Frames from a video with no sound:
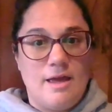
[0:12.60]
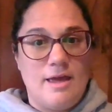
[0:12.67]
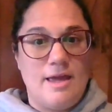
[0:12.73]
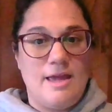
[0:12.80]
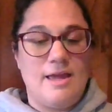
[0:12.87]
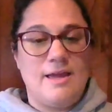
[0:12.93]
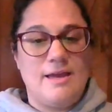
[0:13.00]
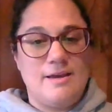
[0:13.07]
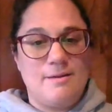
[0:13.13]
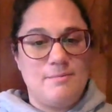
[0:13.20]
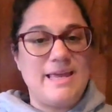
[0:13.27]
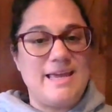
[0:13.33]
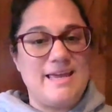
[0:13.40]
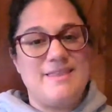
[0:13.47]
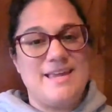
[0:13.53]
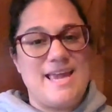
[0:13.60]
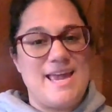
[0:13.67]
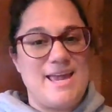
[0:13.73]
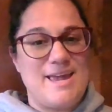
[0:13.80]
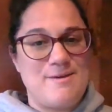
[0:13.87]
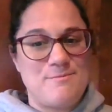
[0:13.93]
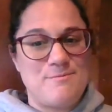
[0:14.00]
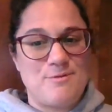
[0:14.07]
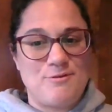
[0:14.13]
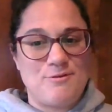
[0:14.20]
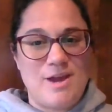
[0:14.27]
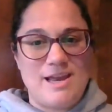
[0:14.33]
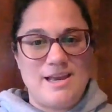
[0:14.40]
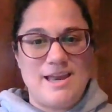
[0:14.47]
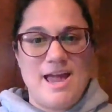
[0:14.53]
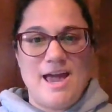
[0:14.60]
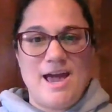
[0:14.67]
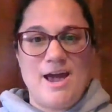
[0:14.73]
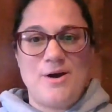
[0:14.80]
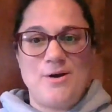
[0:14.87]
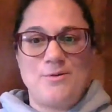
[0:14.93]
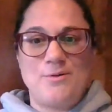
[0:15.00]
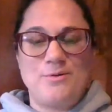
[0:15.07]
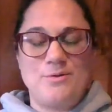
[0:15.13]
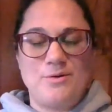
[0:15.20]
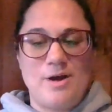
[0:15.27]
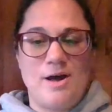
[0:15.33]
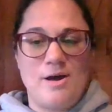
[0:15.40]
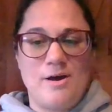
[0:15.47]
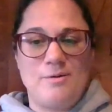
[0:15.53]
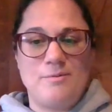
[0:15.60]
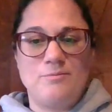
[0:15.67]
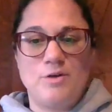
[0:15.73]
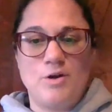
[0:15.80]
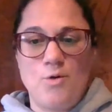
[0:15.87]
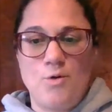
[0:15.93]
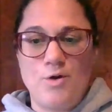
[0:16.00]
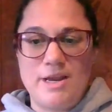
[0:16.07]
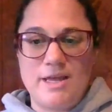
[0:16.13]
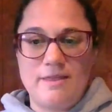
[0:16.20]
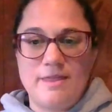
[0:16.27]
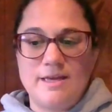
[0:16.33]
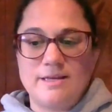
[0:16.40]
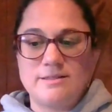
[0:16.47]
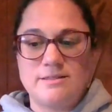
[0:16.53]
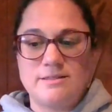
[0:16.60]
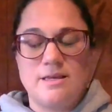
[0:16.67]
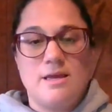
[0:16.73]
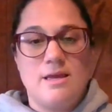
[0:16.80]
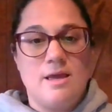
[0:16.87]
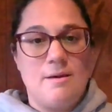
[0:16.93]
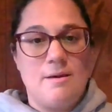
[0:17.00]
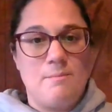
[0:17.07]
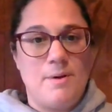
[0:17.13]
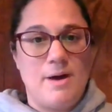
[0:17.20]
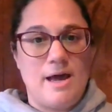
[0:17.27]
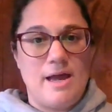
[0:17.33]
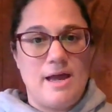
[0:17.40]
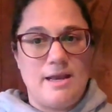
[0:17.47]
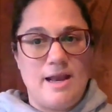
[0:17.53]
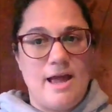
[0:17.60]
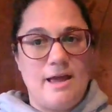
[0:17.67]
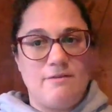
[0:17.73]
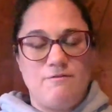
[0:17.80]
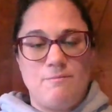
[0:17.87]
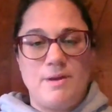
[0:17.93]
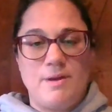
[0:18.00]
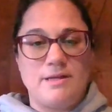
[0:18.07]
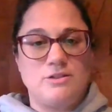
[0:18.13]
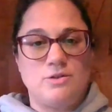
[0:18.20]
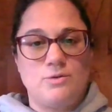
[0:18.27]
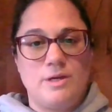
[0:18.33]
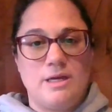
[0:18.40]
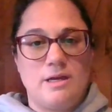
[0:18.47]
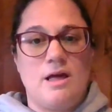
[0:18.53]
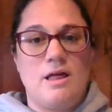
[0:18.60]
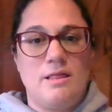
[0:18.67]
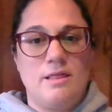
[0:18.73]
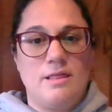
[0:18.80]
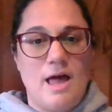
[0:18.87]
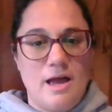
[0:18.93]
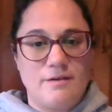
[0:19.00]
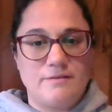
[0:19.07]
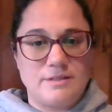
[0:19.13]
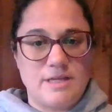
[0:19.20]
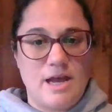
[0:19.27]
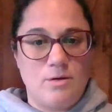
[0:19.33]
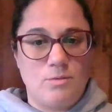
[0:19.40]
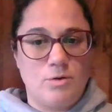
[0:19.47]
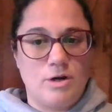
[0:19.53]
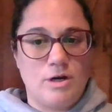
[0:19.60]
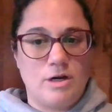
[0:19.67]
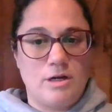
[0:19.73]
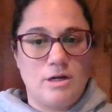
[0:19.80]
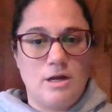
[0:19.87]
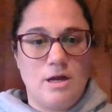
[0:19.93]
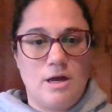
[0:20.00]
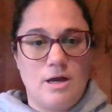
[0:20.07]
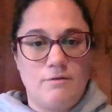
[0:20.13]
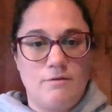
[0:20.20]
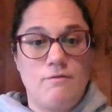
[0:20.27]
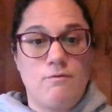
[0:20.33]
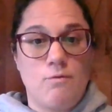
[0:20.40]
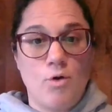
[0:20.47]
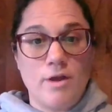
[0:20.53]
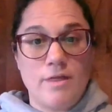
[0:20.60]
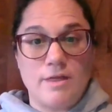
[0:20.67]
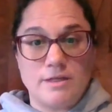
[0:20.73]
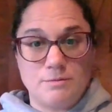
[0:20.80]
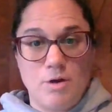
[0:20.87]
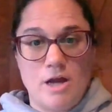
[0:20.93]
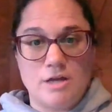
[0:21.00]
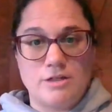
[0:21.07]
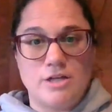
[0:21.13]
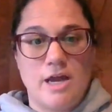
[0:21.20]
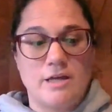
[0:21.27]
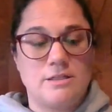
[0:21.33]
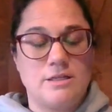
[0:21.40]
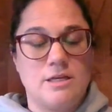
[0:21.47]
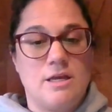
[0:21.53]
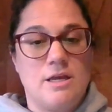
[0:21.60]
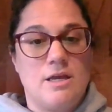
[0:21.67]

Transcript: And I'm late in the game right now, recording this, but I've been doing a lot of side work for this project.